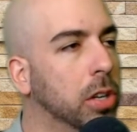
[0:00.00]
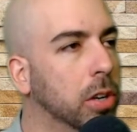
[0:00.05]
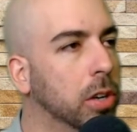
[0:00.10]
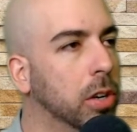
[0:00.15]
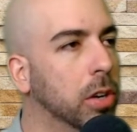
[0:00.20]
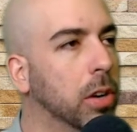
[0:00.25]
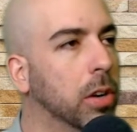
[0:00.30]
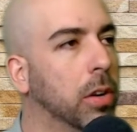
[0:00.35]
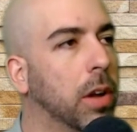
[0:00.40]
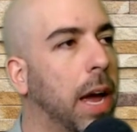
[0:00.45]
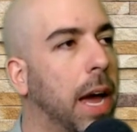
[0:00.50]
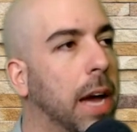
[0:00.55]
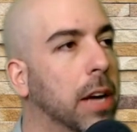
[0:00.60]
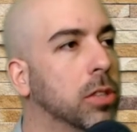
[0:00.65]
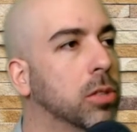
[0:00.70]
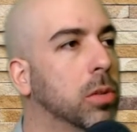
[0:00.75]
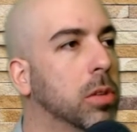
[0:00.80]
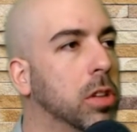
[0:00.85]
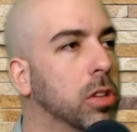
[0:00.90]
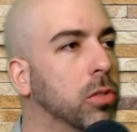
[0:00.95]
your
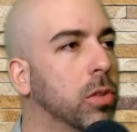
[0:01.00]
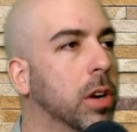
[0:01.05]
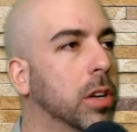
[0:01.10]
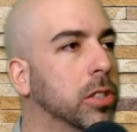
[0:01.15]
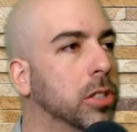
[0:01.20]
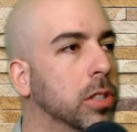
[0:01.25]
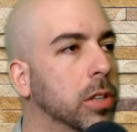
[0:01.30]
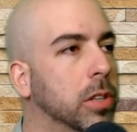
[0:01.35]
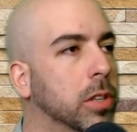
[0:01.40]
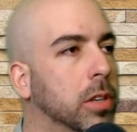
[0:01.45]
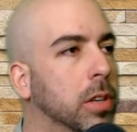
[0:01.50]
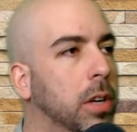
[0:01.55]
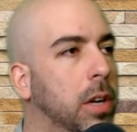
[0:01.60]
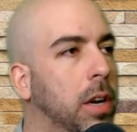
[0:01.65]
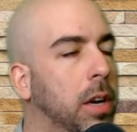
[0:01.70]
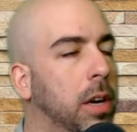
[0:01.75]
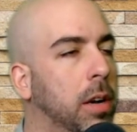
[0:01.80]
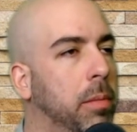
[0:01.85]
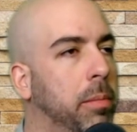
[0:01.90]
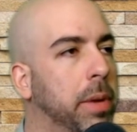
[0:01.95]
actual structure
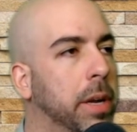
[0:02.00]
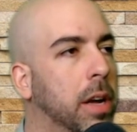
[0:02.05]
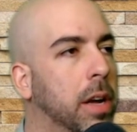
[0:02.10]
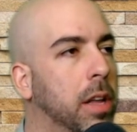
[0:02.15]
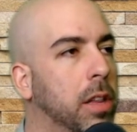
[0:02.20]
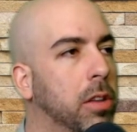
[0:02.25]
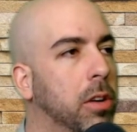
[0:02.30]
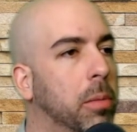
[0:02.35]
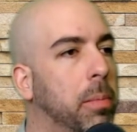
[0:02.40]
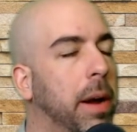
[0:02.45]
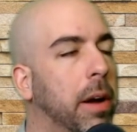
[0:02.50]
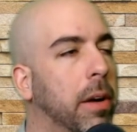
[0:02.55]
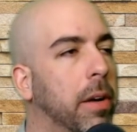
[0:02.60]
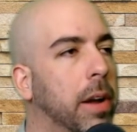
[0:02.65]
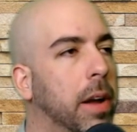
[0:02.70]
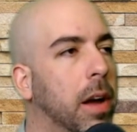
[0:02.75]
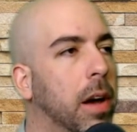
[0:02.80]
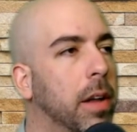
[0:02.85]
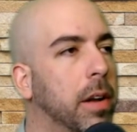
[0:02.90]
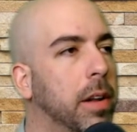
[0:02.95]
because you're
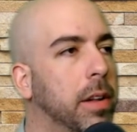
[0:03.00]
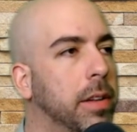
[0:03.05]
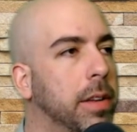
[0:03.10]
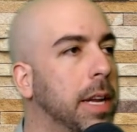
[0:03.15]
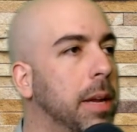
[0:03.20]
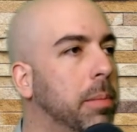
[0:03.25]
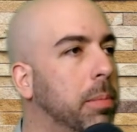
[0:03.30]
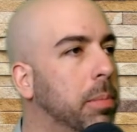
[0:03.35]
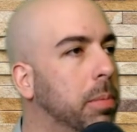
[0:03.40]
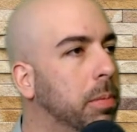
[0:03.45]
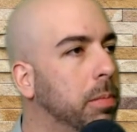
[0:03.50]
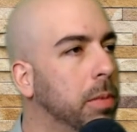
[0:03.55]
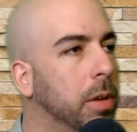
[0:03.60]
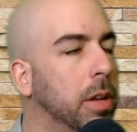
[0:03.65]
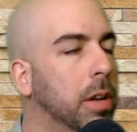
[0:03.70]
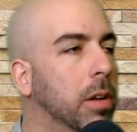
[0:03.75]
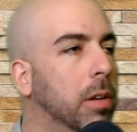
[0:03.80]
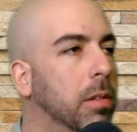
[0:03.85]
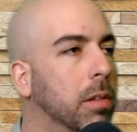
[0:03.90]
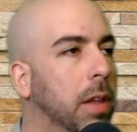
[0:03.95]
bearing on a deep,
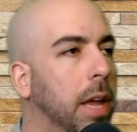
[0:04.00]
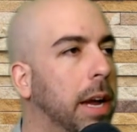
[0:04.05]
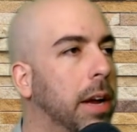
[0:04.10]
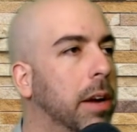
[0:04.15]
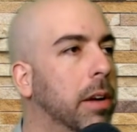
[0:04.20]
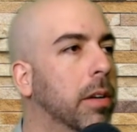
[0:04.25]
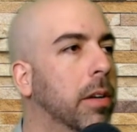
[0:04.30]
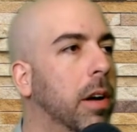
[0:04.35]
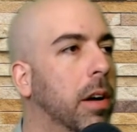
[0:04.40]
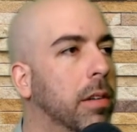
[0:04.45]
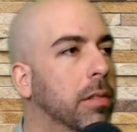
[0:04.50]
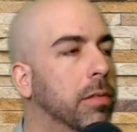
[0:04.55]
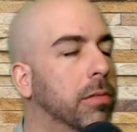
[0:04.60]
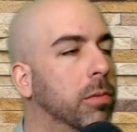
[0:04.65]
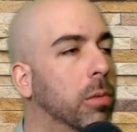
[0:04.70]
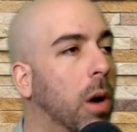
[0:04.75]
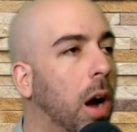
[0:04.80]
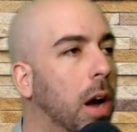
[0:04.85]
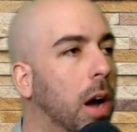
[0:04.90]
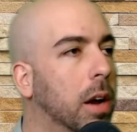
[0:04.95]
layer
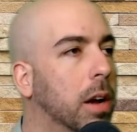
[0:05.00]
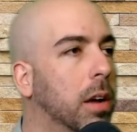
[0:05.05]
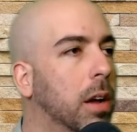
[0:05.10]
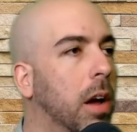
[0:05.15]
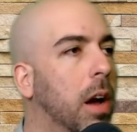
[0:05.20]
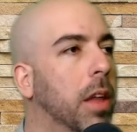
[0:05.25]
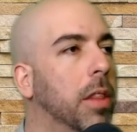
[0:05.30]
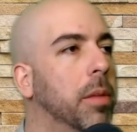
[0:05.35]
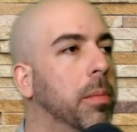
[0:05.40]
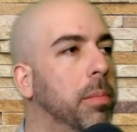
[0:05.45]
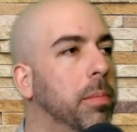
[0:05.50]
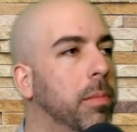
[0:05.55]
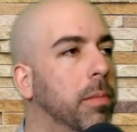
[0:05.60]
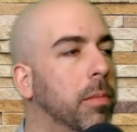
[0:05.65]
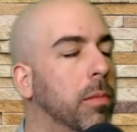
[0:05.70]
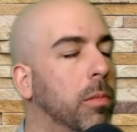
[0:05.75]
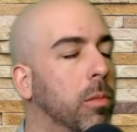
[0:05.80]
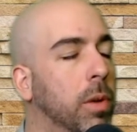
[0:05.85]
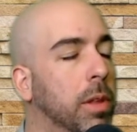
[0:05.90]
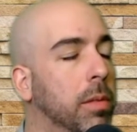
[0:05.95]
of rock
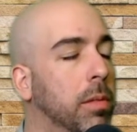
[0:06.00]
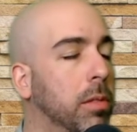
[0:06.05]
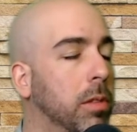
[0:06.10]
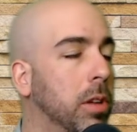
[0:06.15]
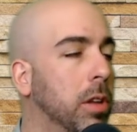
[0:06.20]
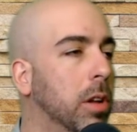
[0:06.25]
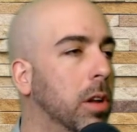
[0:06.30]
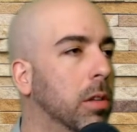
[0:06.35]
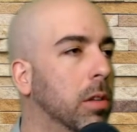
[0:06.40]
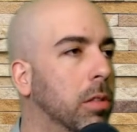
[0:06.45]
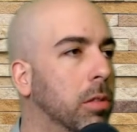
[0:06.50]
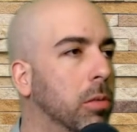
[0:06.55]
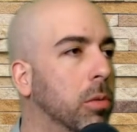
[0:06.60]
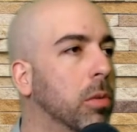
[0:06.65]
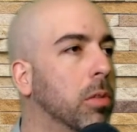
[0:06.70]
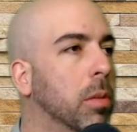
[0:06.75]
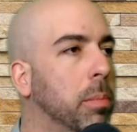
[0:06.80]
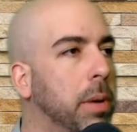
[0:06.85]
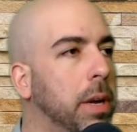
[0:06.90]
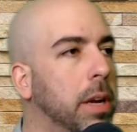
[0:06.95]

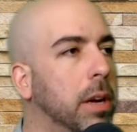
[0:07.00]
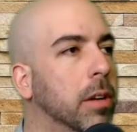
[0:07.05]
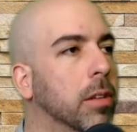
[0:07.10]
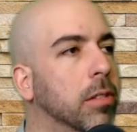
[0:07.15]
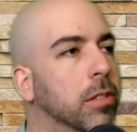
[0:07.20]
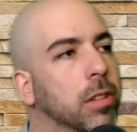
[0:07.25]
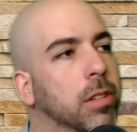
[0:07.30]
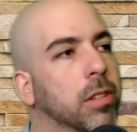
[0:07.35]
through the piers.